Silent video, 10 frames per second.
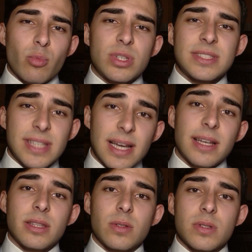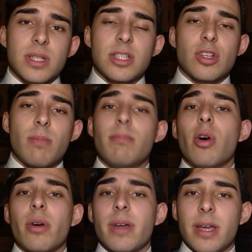We still need to see some
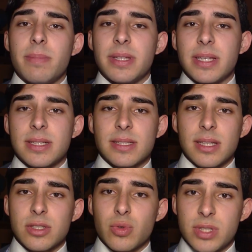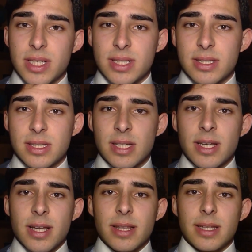more evidence that suggests
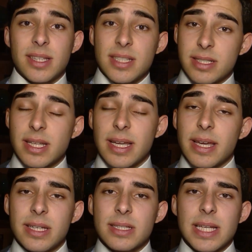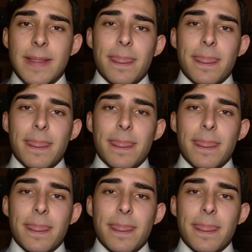that this is the case,